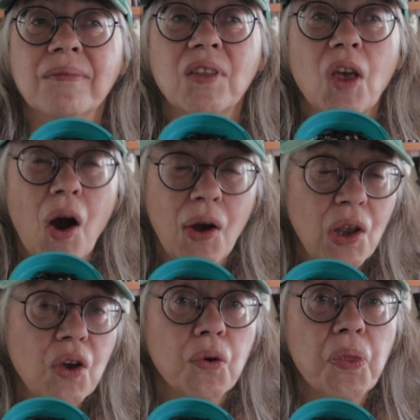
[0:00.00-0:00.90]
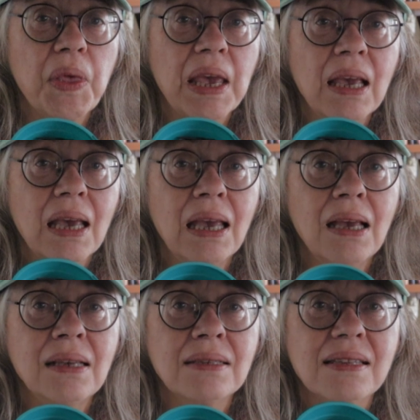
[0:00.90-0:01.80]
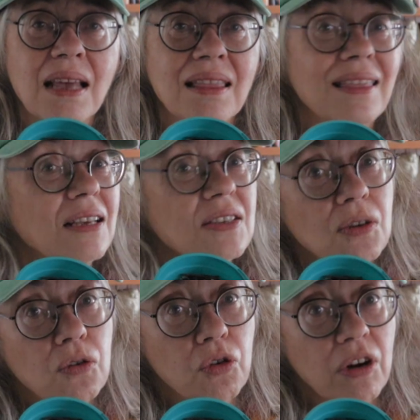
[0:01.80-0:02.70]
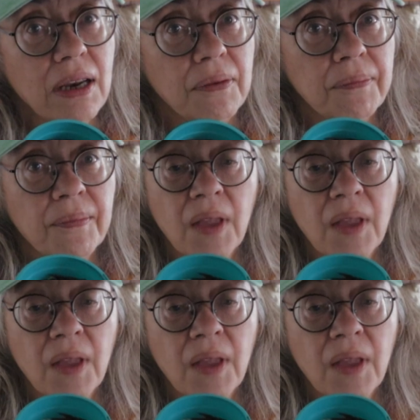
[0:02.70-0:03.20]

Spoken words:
The only good thing is that they're still green.